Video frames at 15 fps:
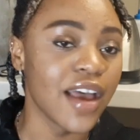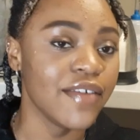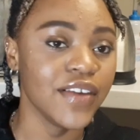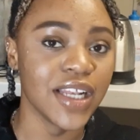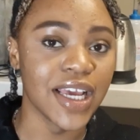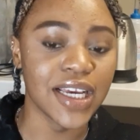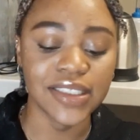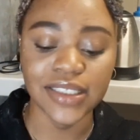I
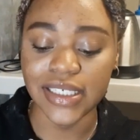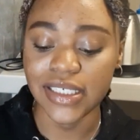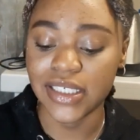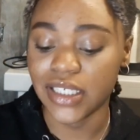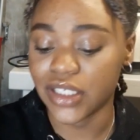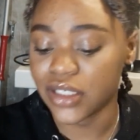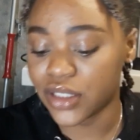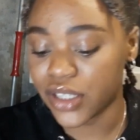feel like it's
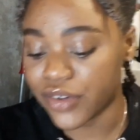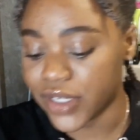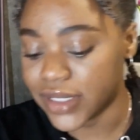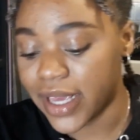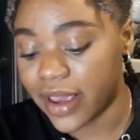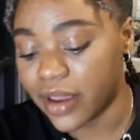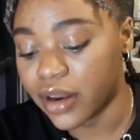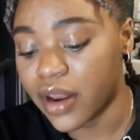easiest to
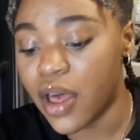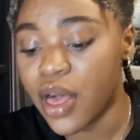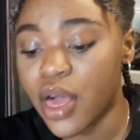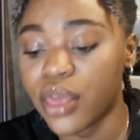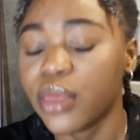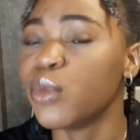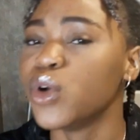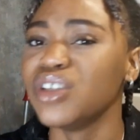retain
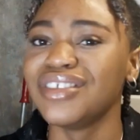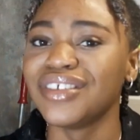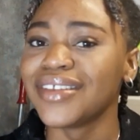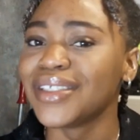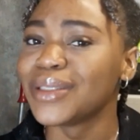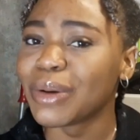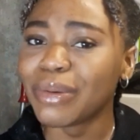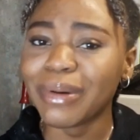the moisture
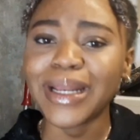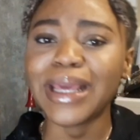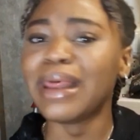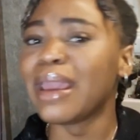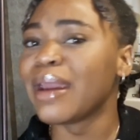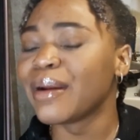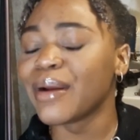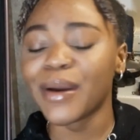that's already
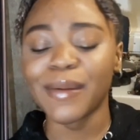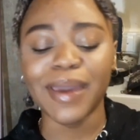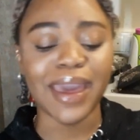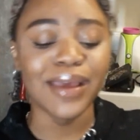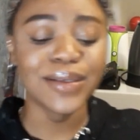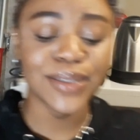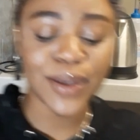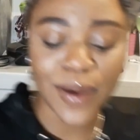there.
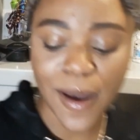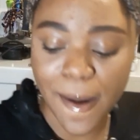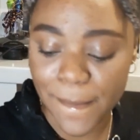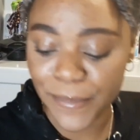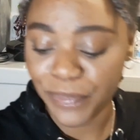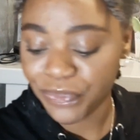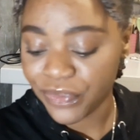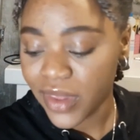Okay, so
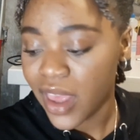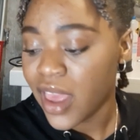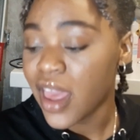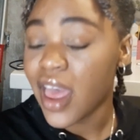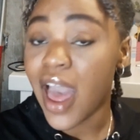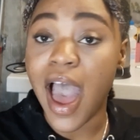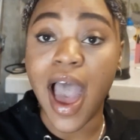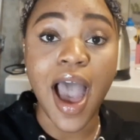
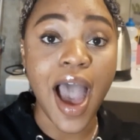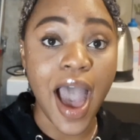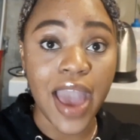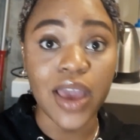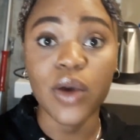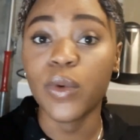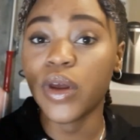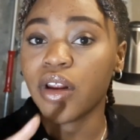
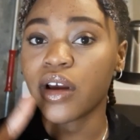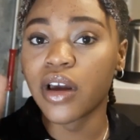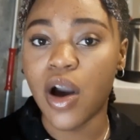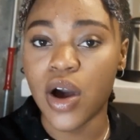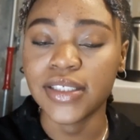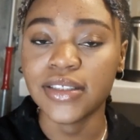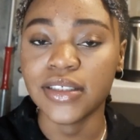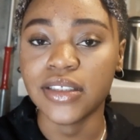I would
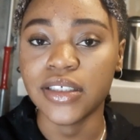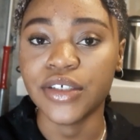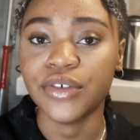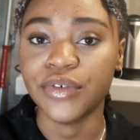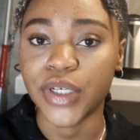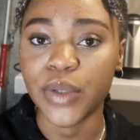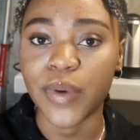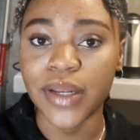constantly
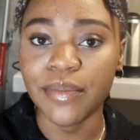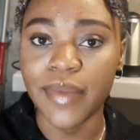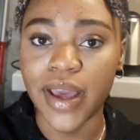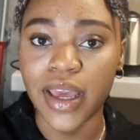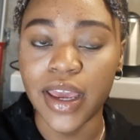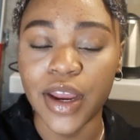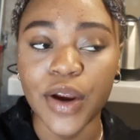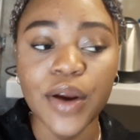re-wet
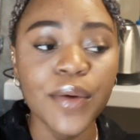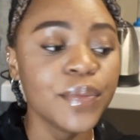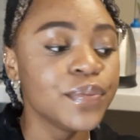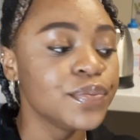my hair.